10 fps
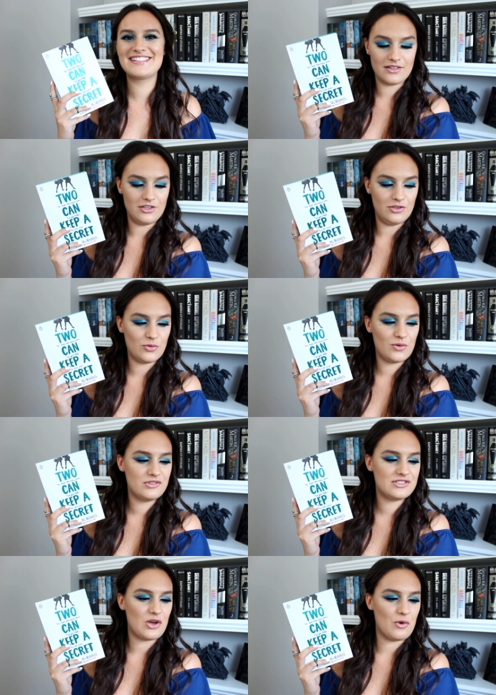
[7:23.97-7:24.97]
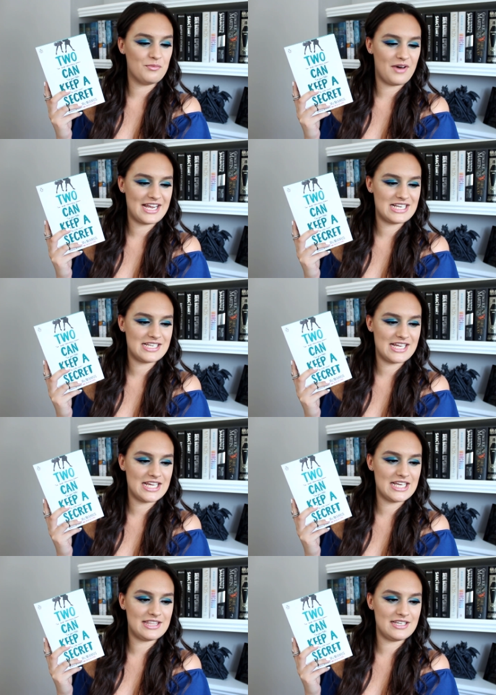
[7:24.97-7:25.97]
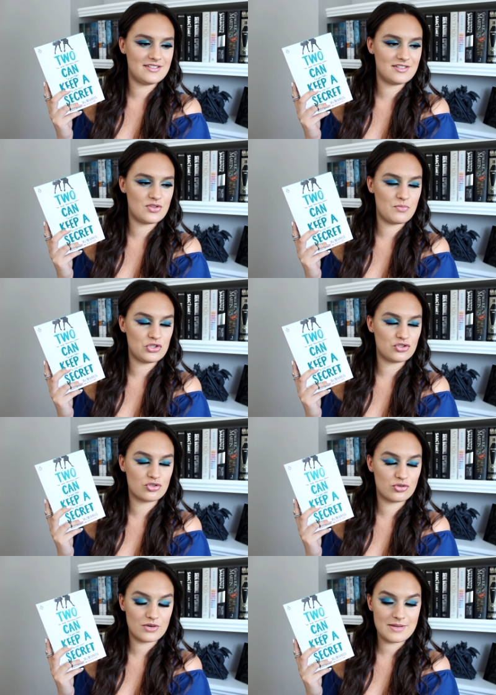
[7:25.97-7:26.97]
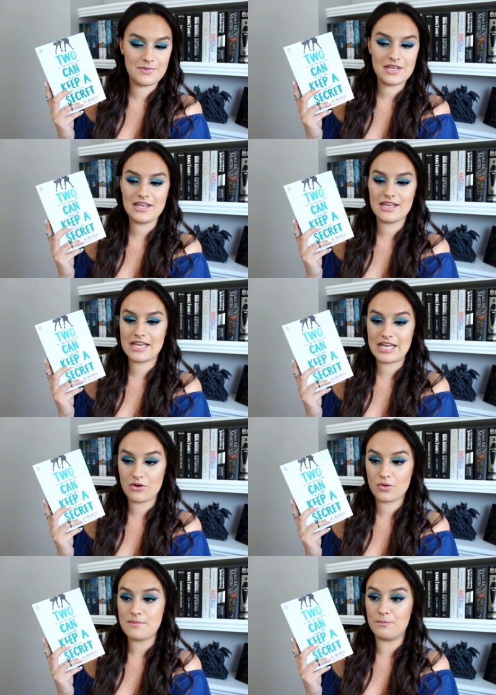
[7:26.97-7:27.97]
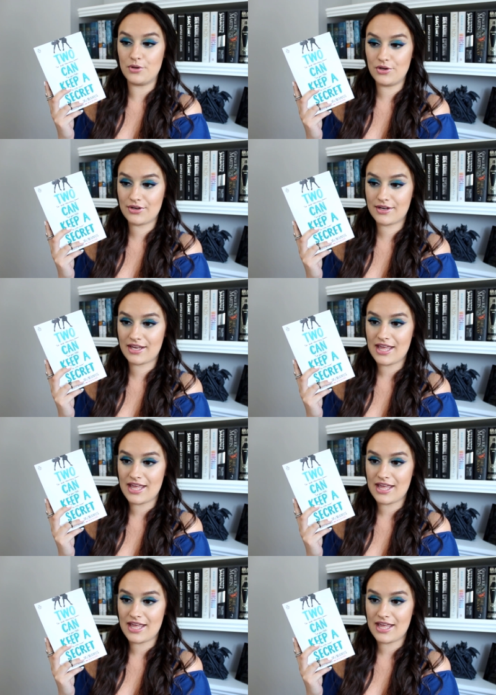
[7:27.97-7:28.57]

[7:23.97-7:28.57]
Lord almighty, this is the most creepy, eerie book